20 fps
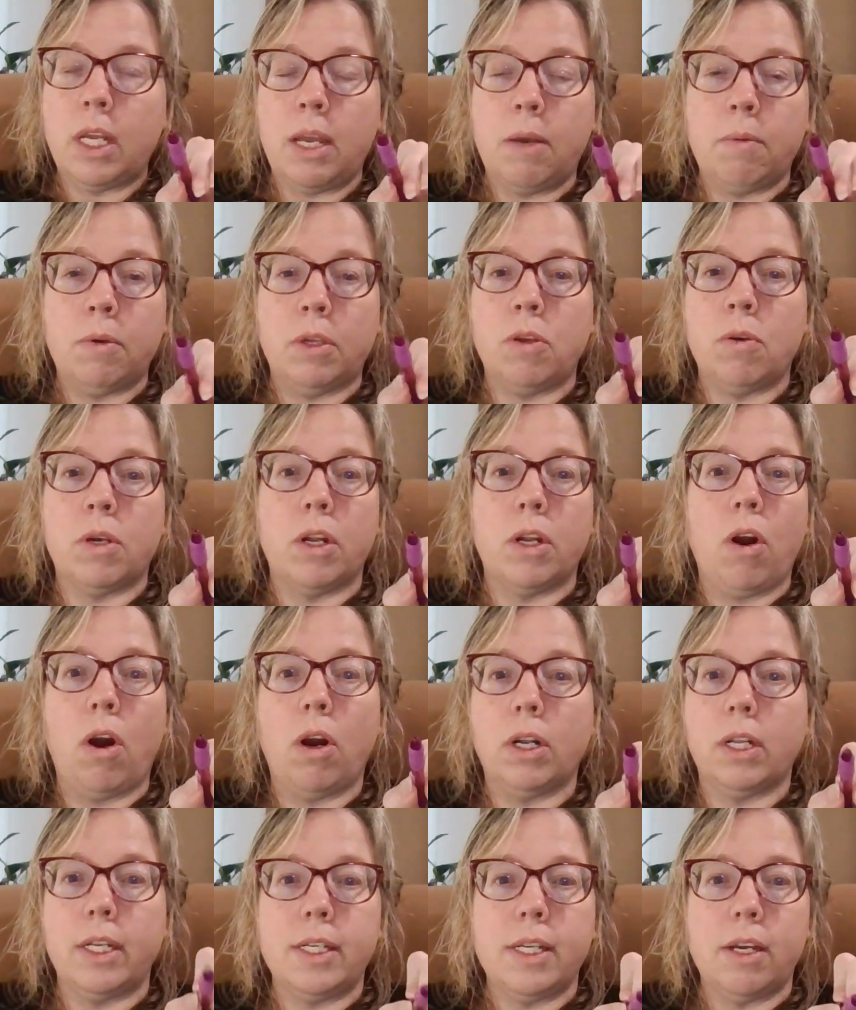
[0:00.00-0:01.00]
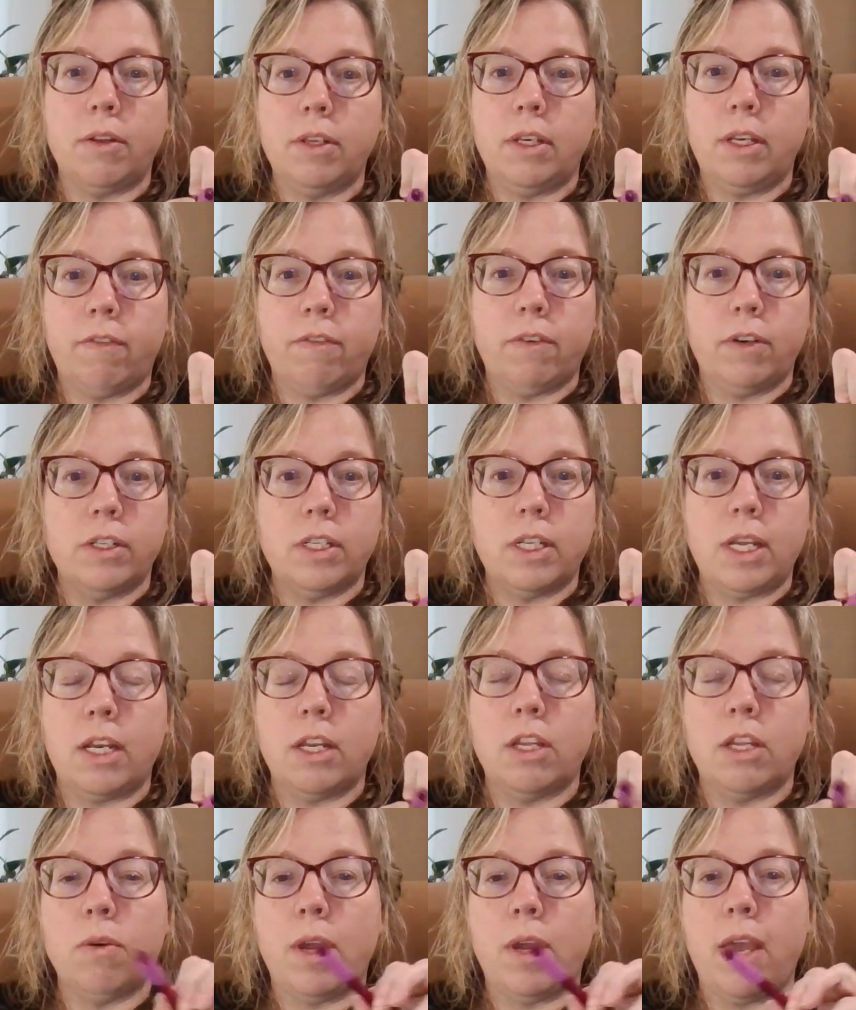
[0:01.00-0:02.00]
you could hardly tell the difference,
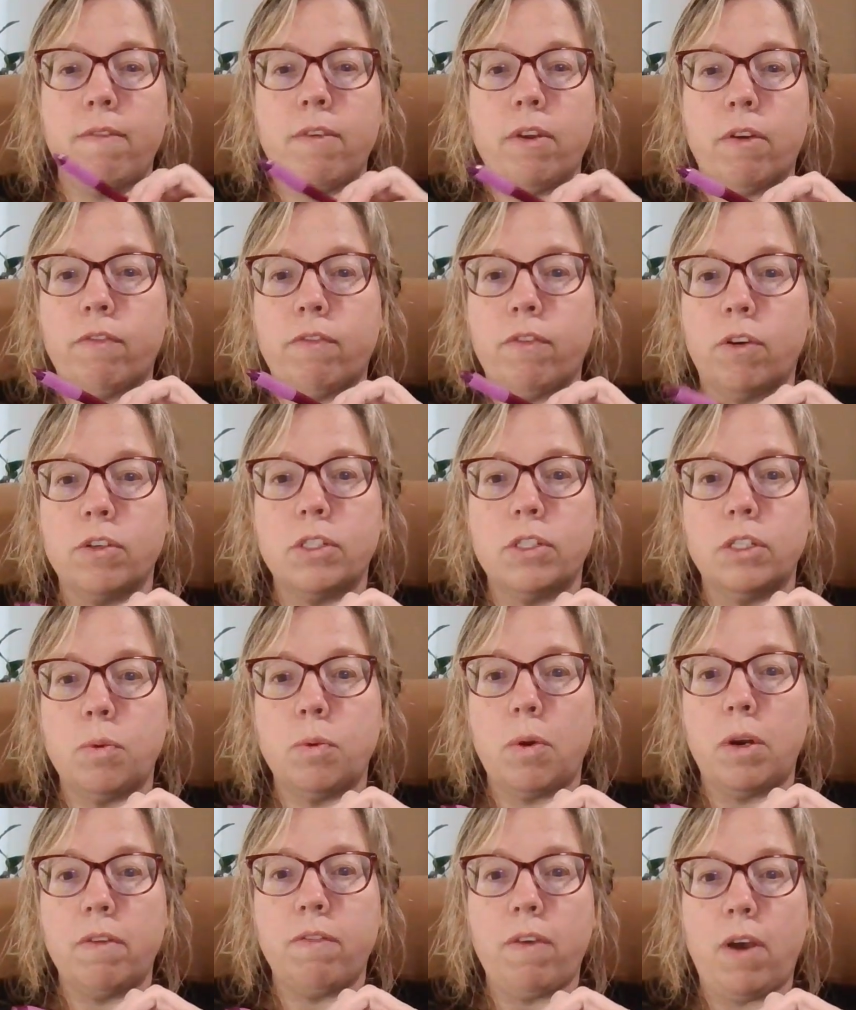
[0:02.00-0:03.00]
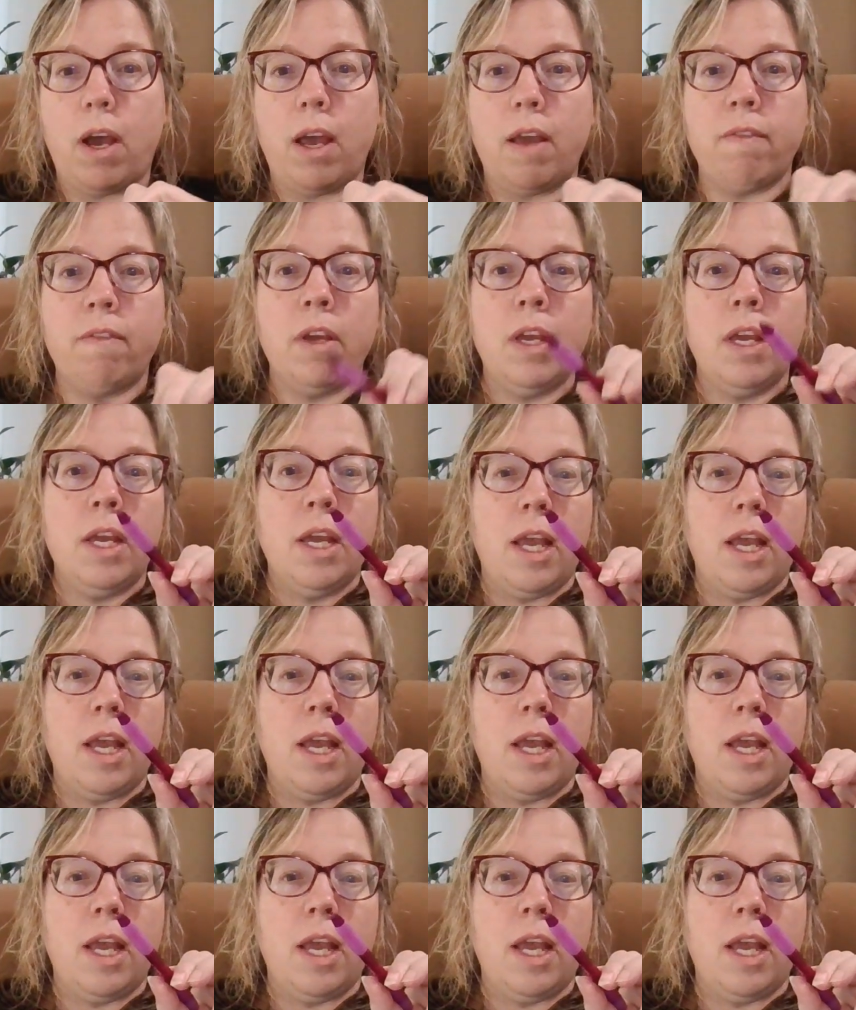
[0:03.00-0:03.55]
and you gave your first a 25